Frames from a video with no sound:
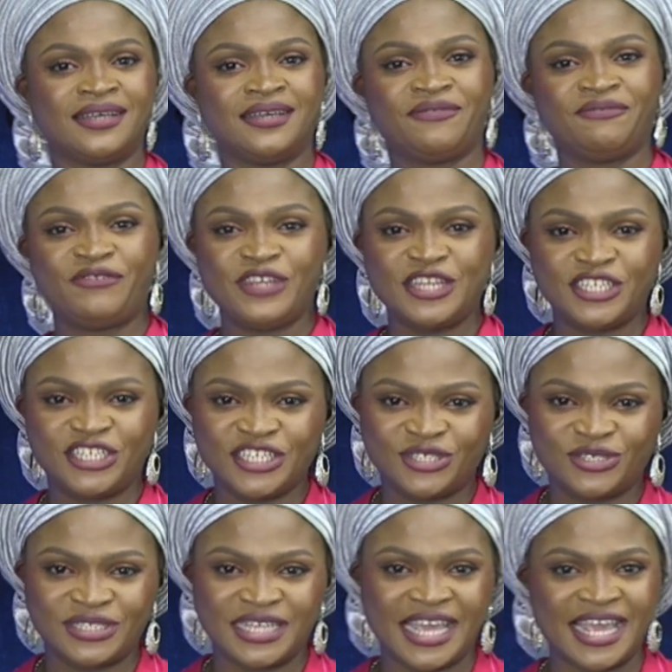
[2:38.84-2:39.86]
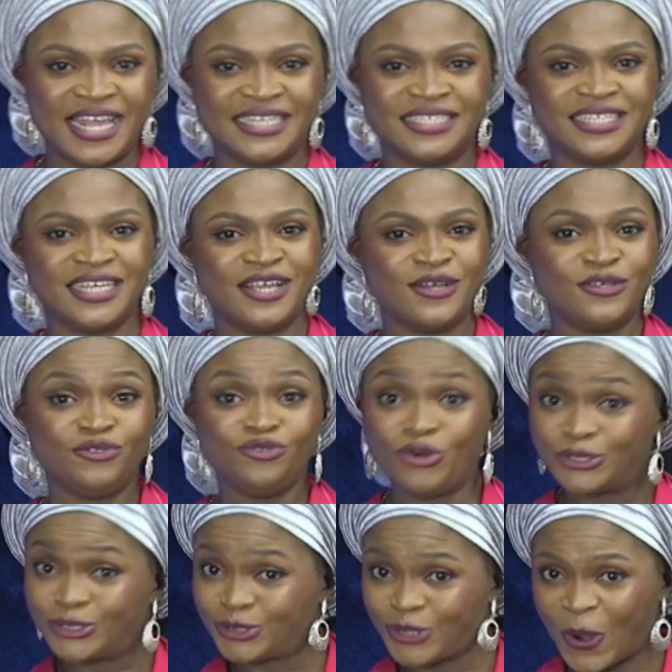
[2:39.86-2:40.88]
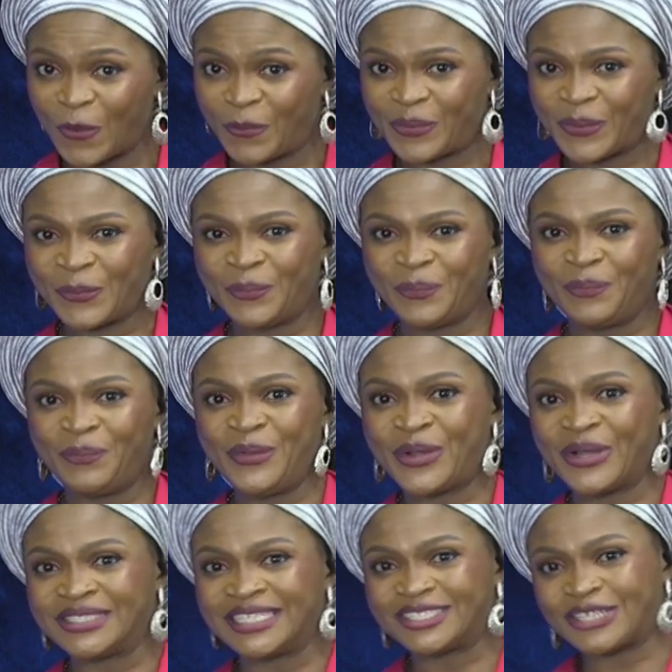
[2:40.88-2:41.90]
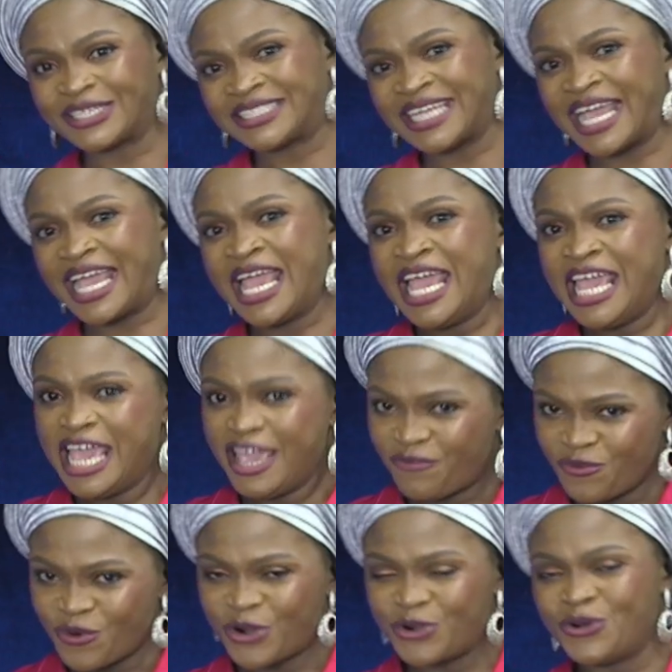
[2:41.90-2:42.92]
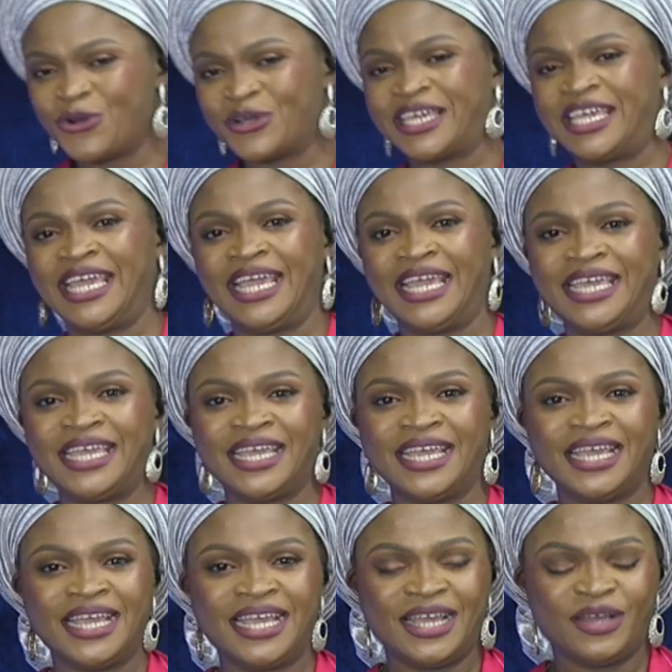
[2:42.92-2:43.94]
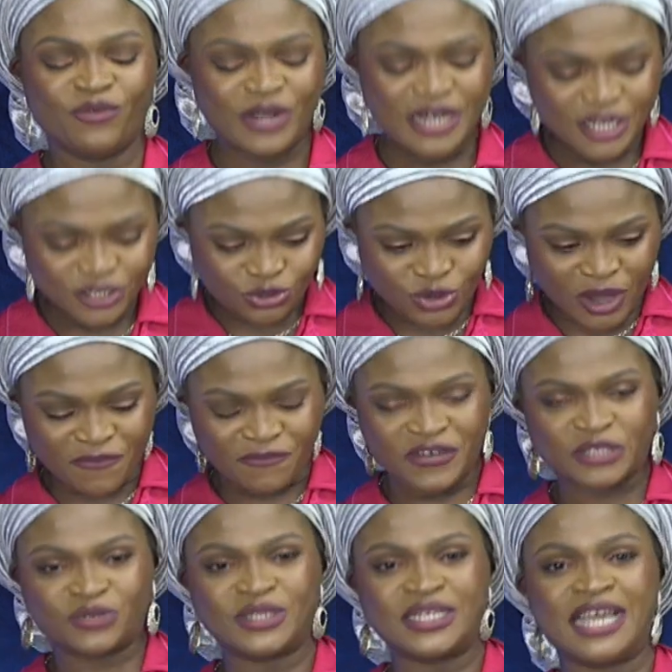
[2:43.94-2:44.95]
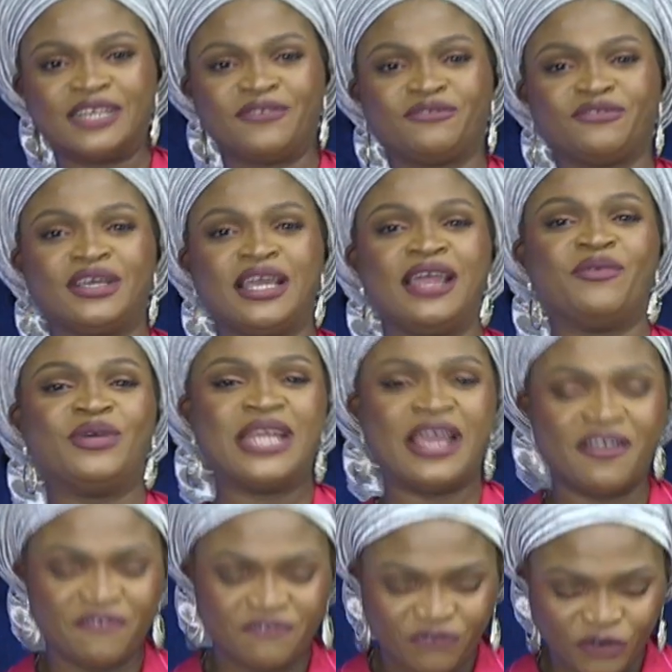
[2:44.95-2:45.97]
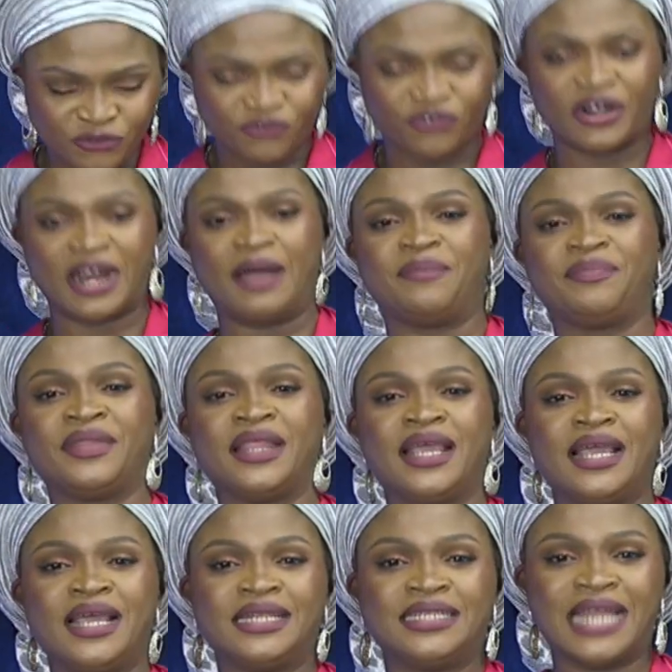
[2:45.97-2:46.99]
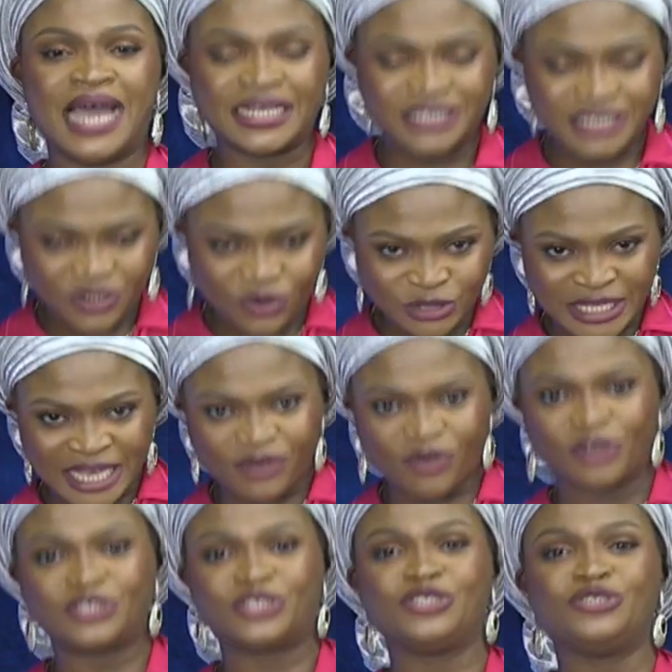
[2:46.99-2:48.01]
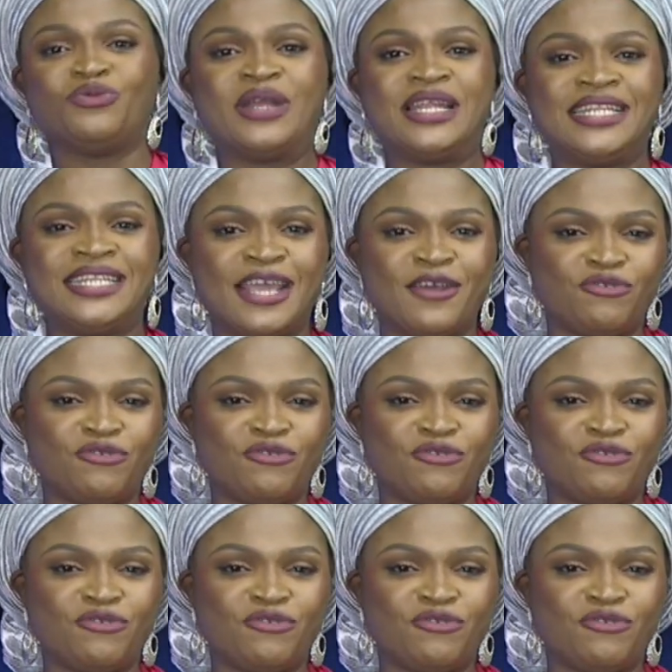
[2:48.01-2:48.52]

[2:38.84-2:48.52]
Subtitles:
Finish it to the end. No stop. Because they talk say, if you want no king, when you do him first, when they vote for him, now as he go take continue when they